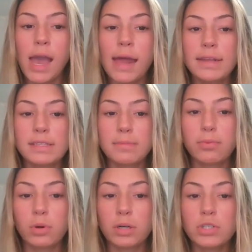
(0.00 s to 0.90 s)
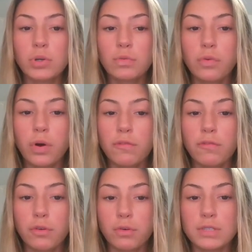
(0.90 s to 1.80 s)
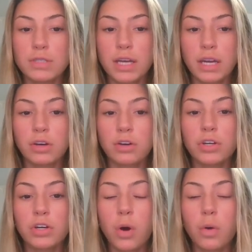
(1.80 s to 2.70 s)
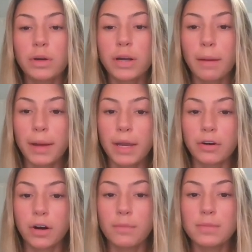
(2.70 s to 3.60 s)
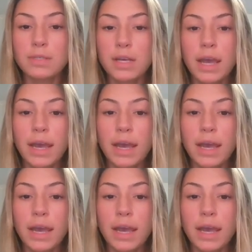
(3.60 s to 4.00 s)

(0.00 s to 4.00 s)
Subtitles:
It is important to avoid foods that kill your own gut microbes